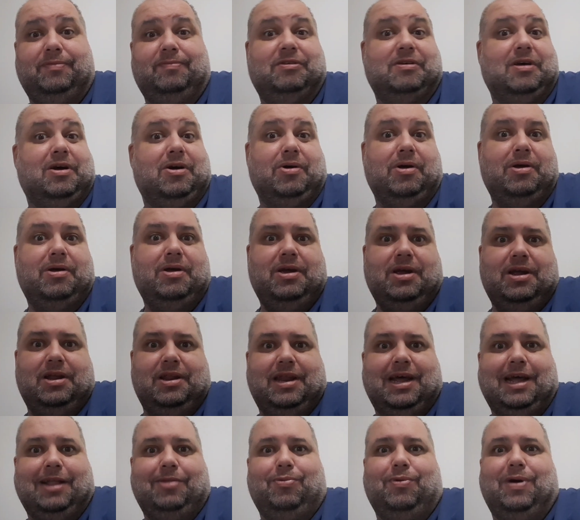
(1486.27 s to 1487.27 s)
So
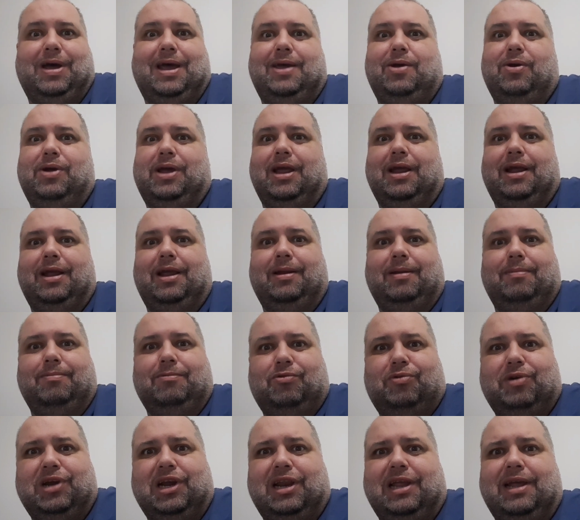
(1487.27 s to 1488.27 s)
that way you
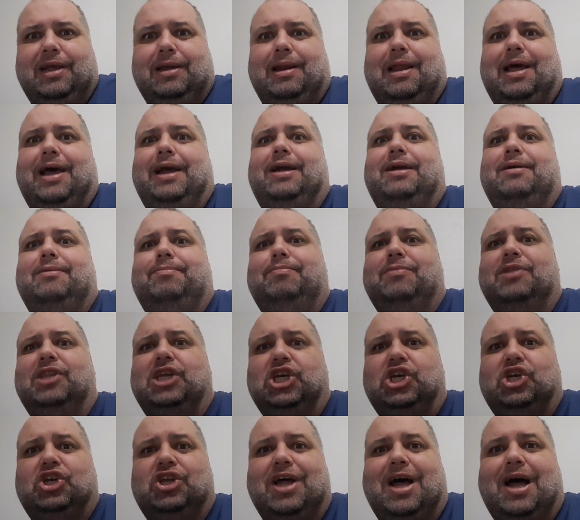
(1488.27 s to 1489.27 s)
can really like
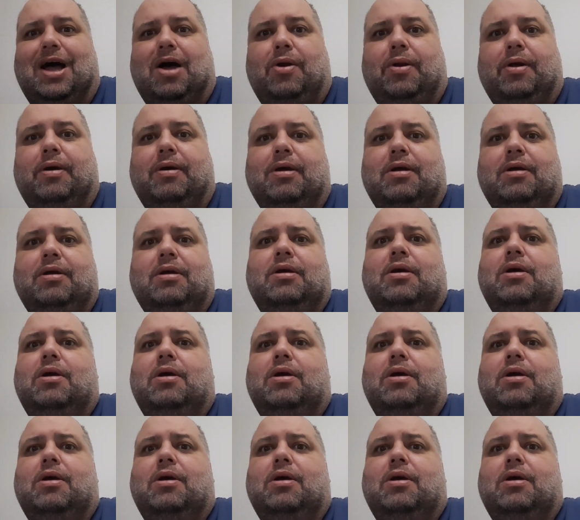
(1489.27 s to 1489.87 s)
niche down